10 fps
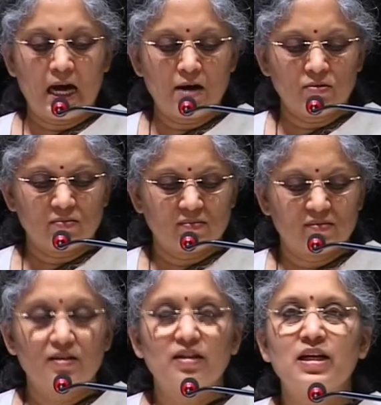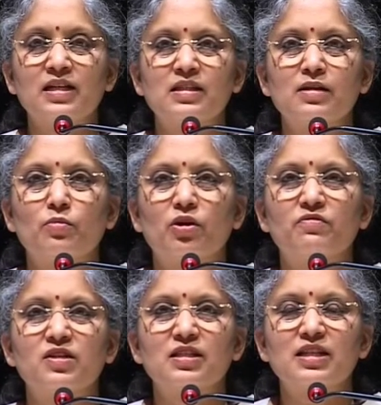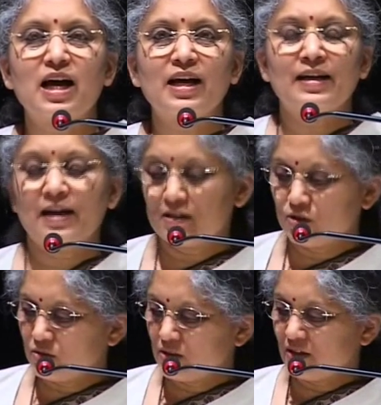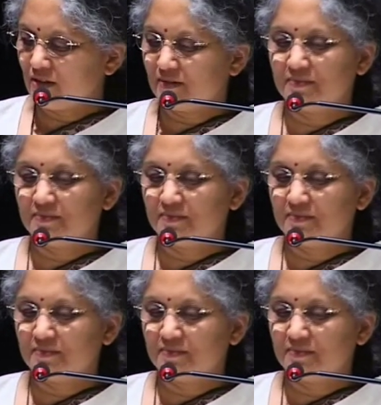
Now, let's see what verse 9 has to say.